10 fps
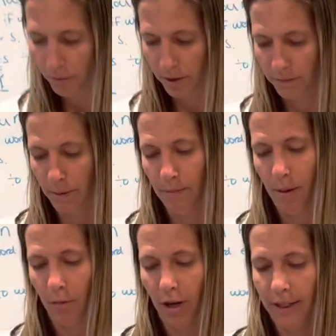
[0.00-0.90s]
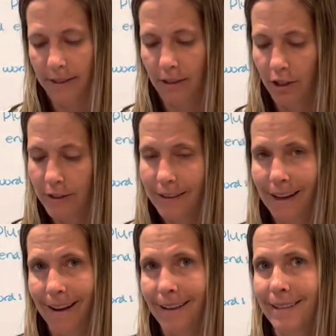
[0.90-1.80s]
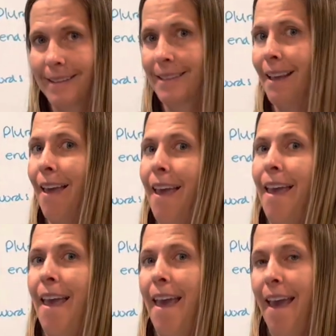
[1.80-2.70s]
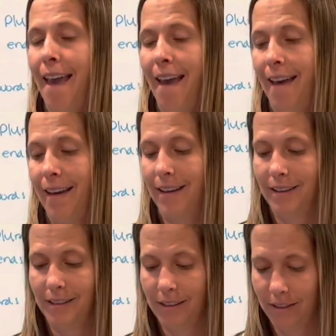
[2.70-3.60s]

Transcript: We've been memorizing our states, and